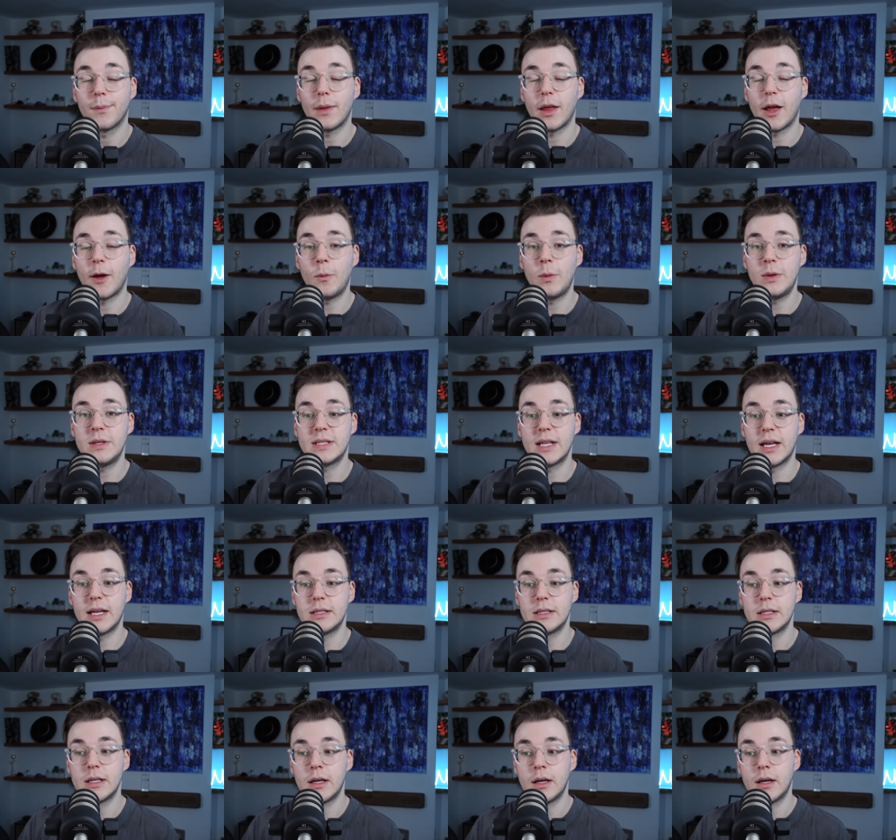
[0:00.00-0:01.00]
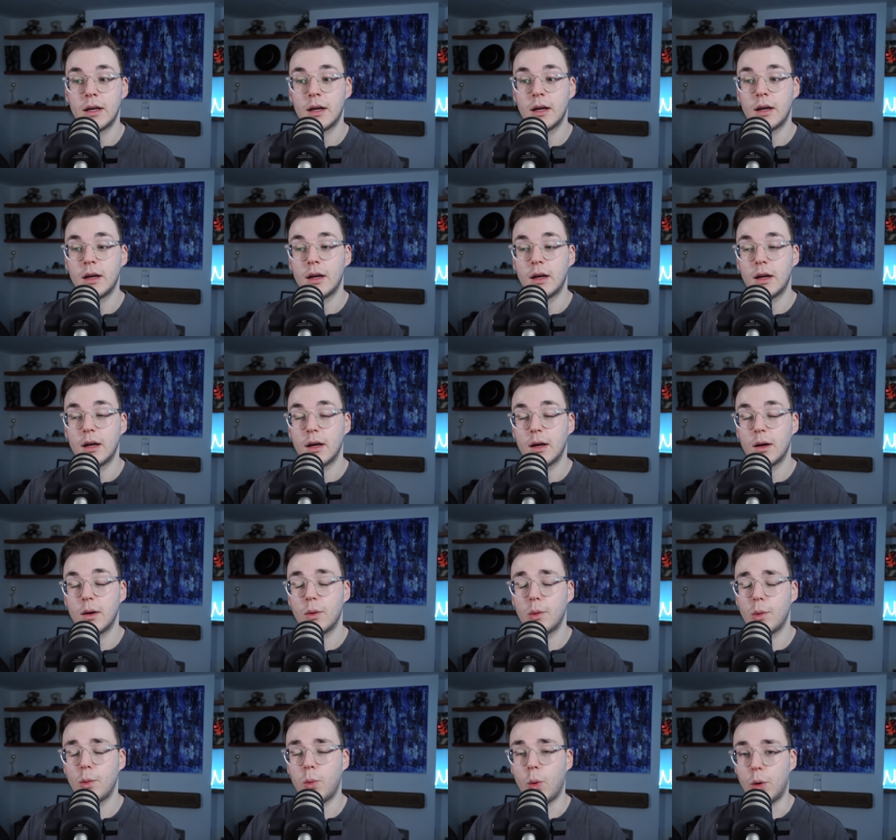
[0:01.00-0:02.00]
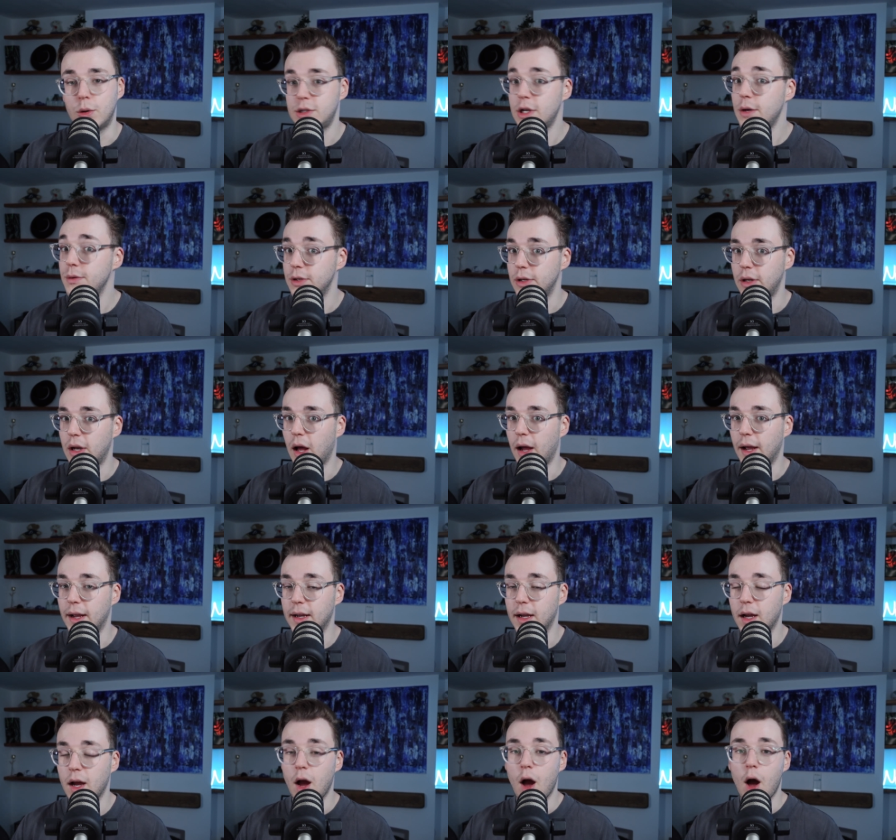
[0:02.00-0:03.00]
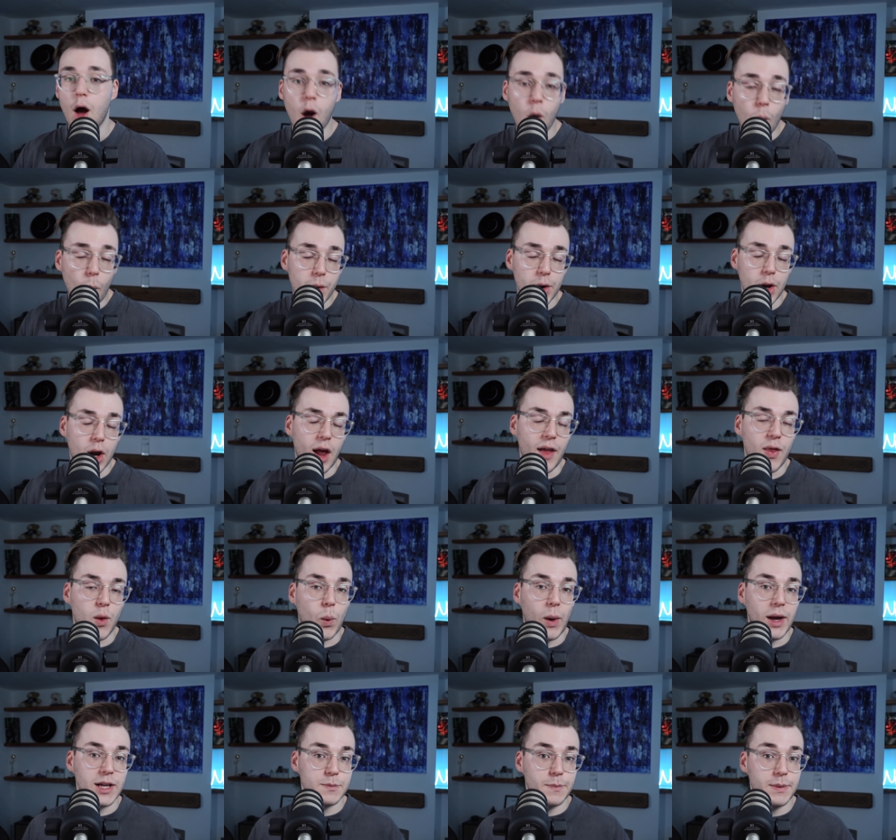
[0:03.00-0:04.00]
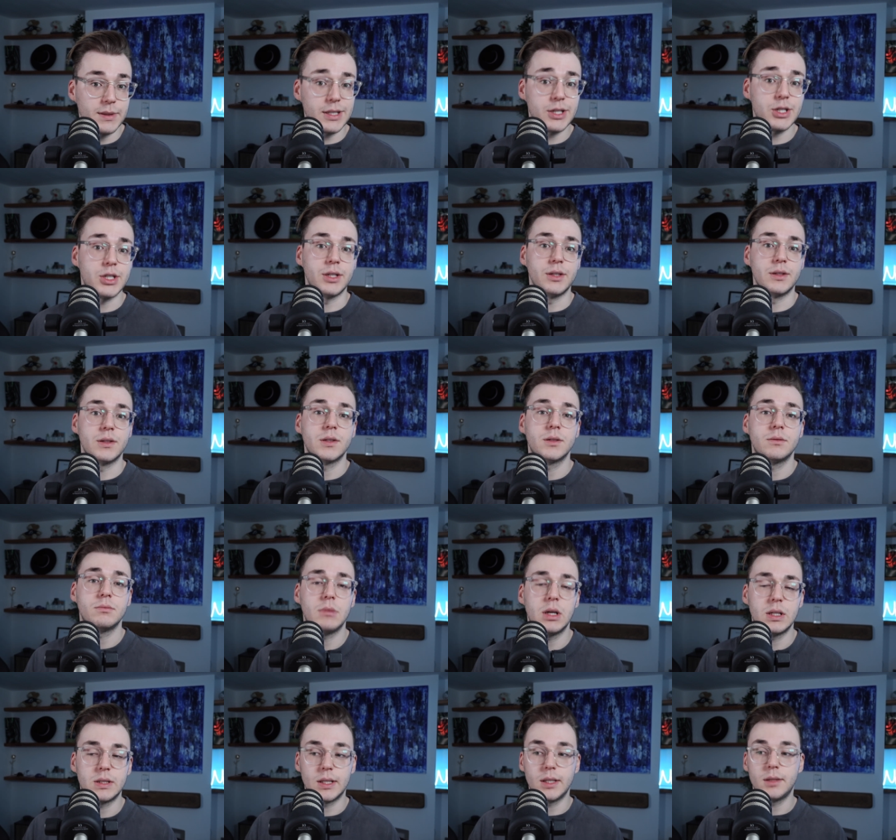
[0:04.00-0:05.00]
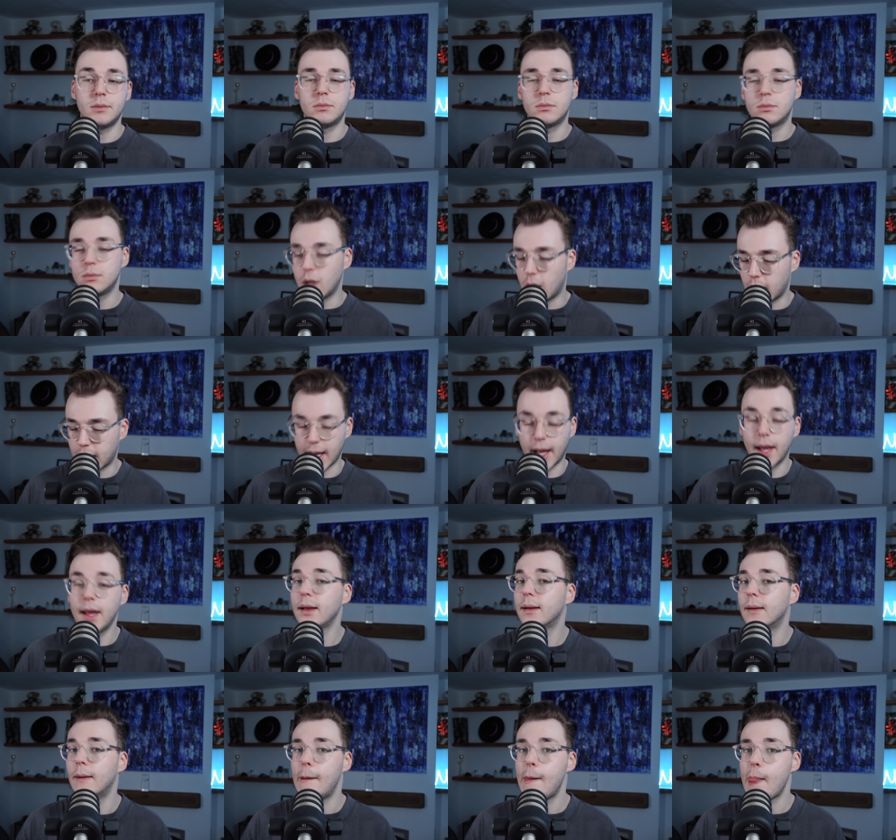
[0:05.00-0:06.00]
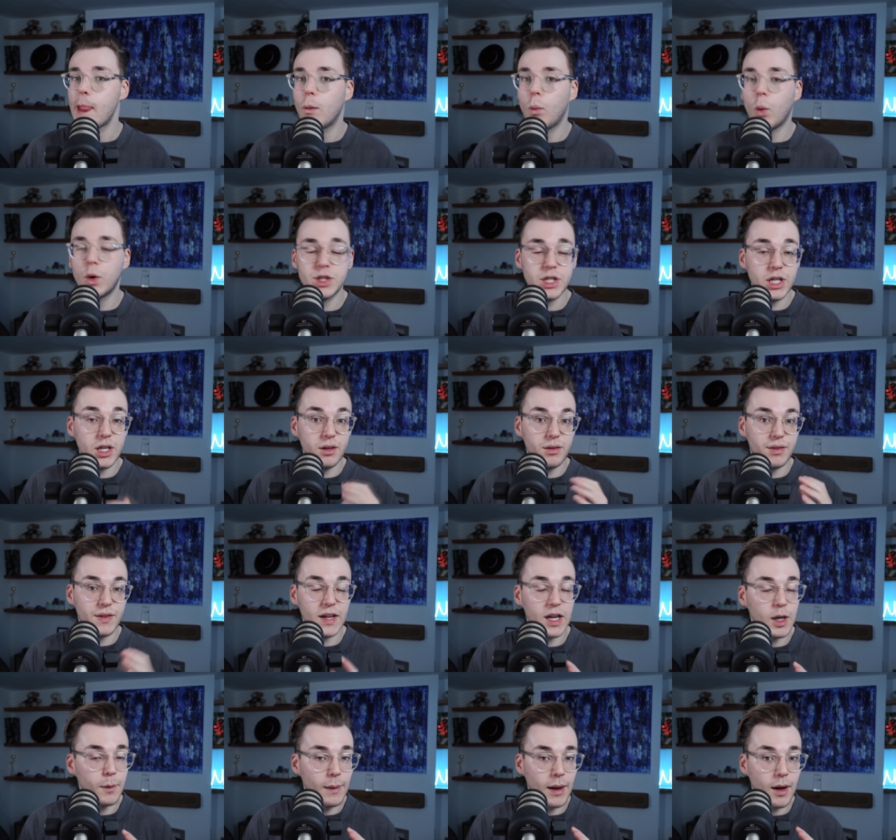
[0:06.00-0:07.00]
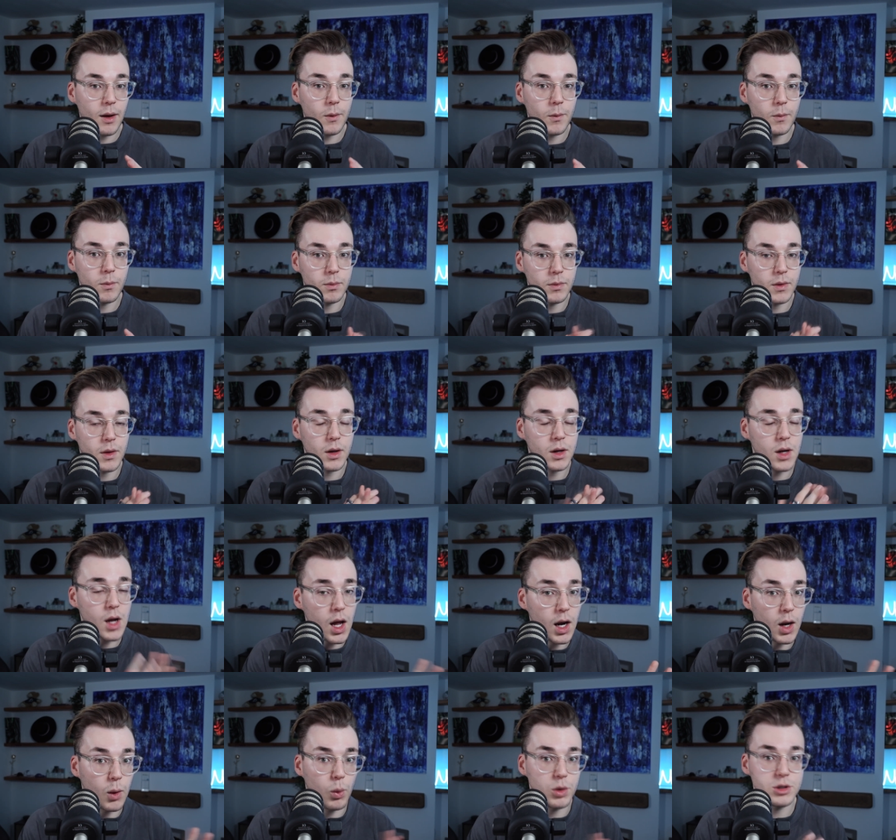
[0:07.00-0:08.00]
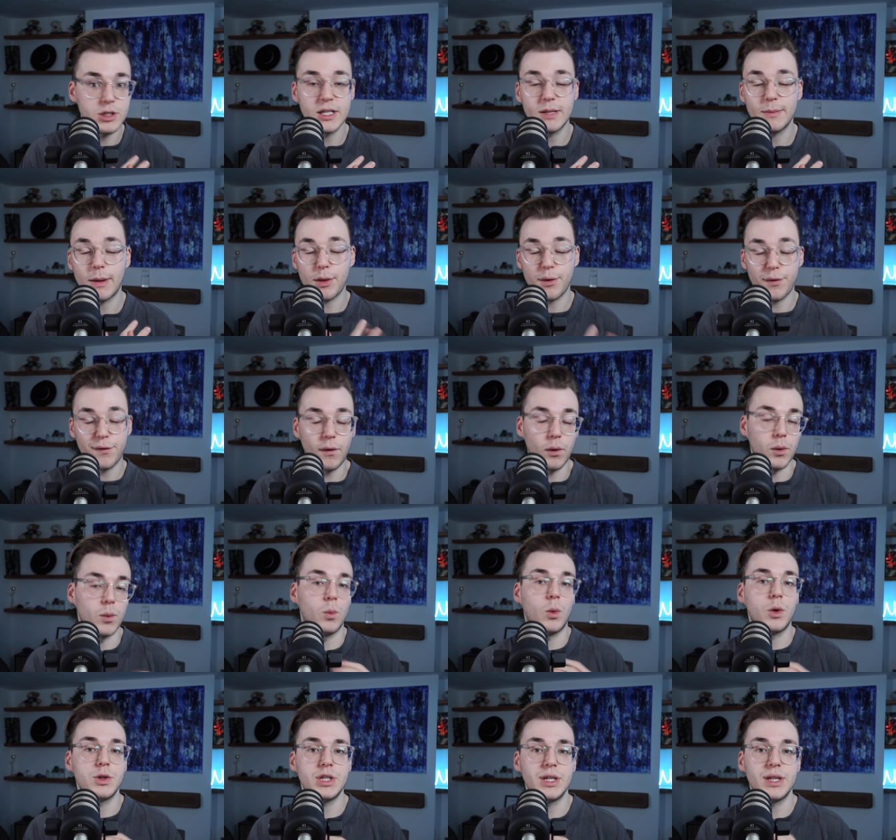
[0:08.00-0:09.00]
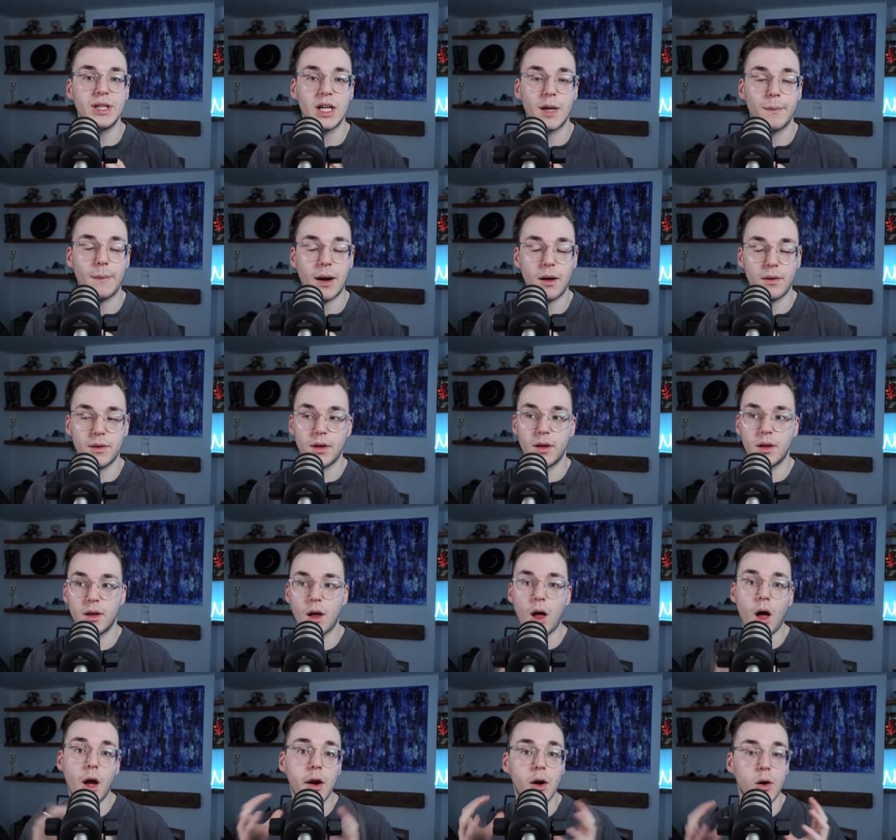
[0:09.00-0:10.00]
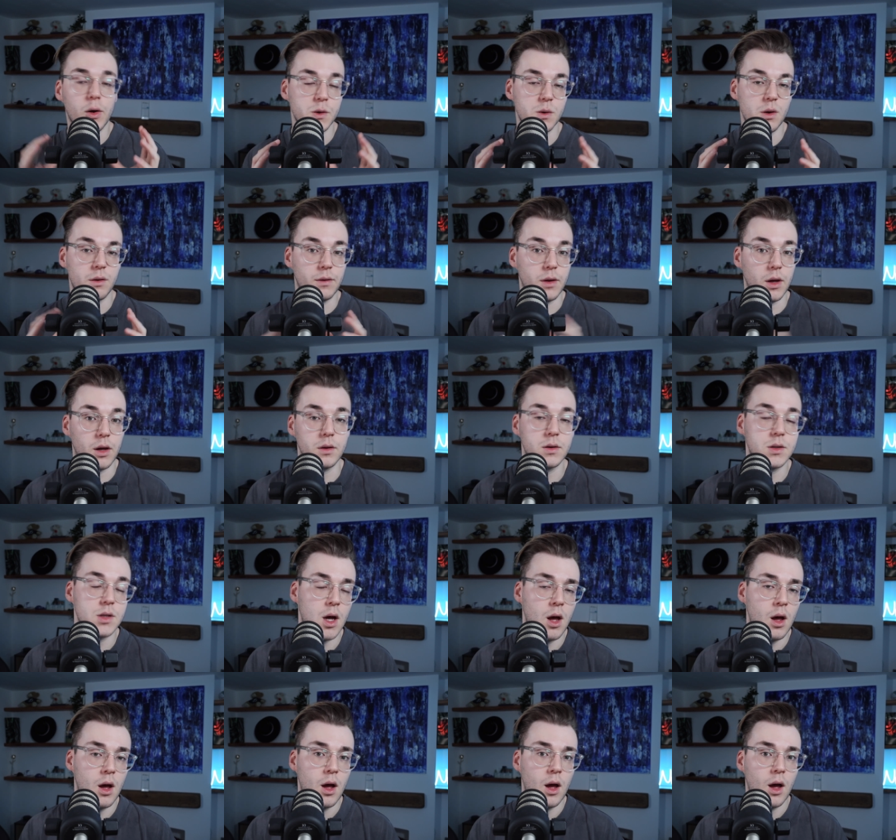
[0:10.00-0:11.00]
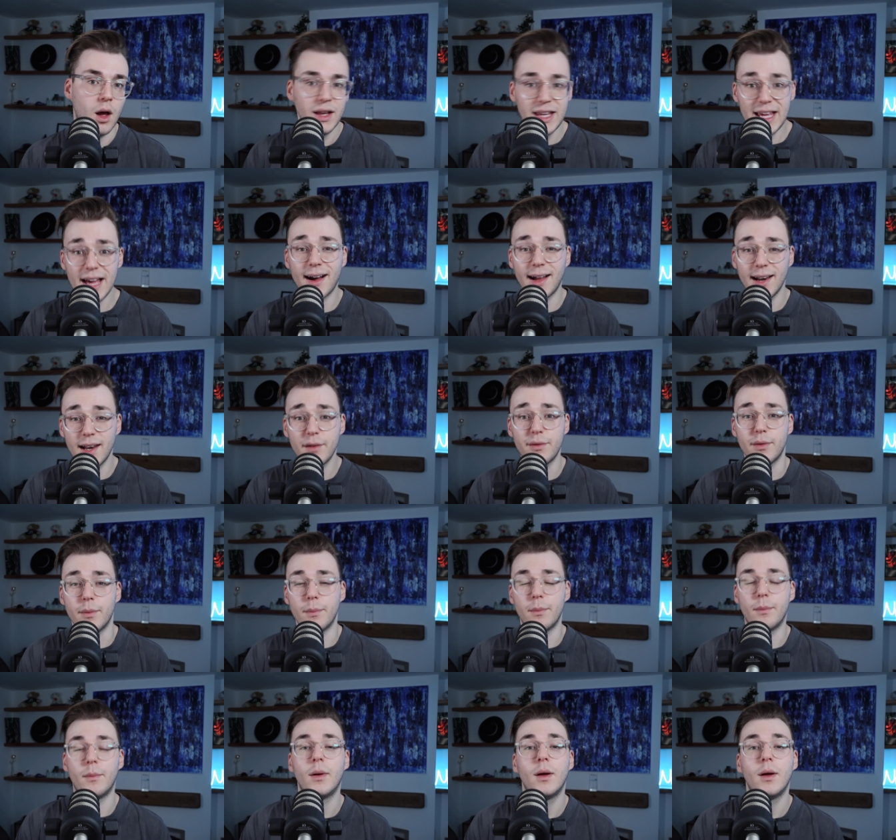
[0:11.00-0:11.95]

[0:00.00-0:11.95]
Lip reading: And we said, what don't you like? Oh, I don't like the way it's positioned. I said, okay. What do you think about the color? What do you think about the font? What do you think about the icons we've used? Yeah, I love them.